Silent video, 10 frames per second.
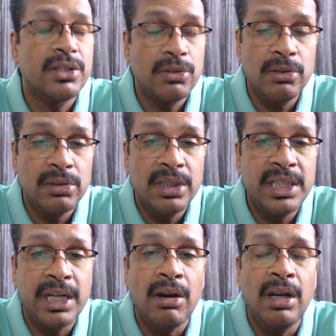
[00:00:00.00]
So
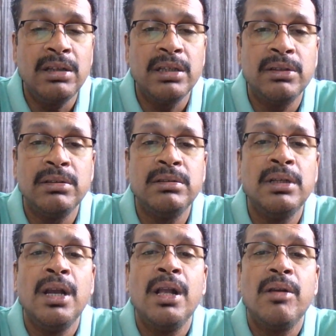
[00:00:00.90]
these are all, you know,
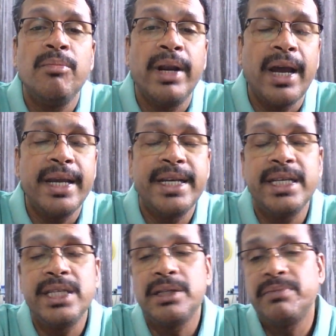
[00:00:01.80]

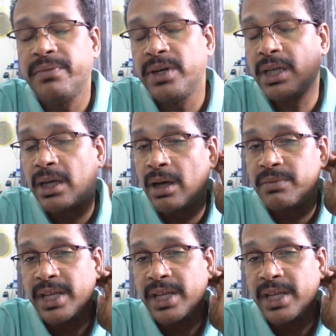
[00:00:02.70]
varieties of different crops.